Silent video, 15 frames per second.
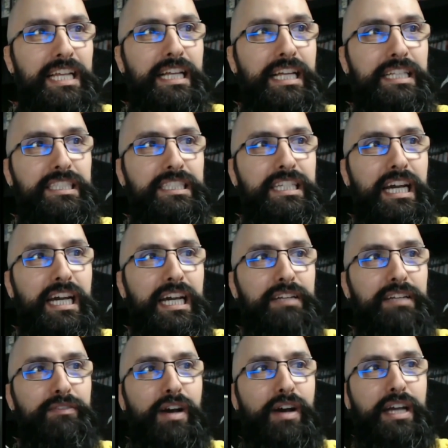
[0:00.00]
That's
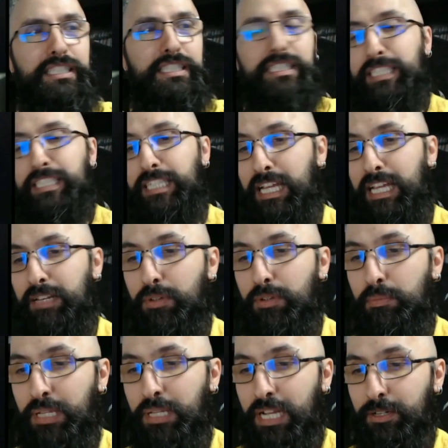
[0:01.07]
kind of, I just see that in
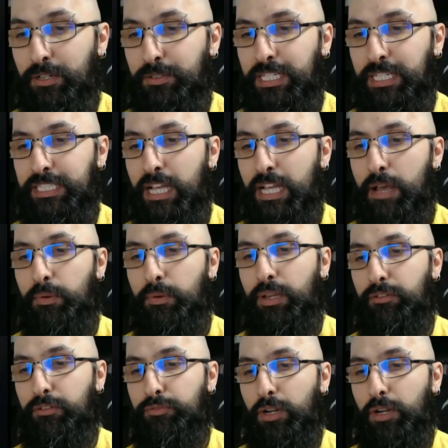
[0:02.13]
repeat. I don't know what that is. We
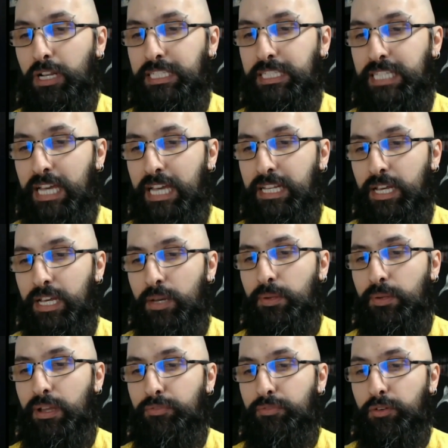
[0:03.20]
got a 4910.
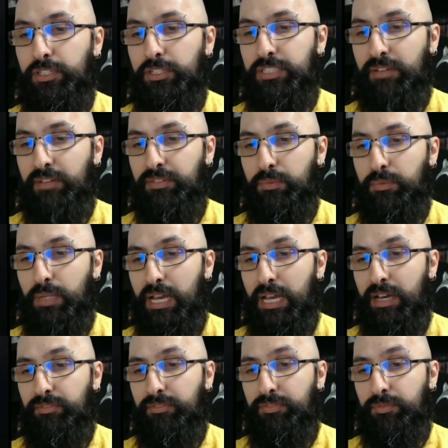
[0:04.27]
We got 47. We
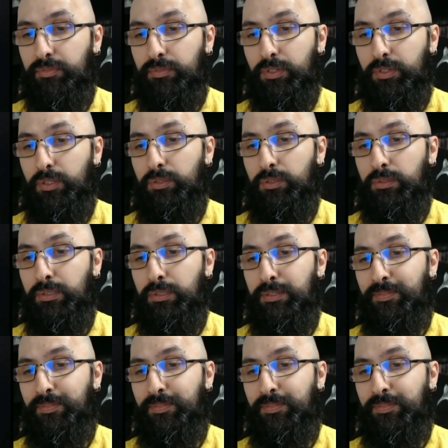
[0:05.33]
have who?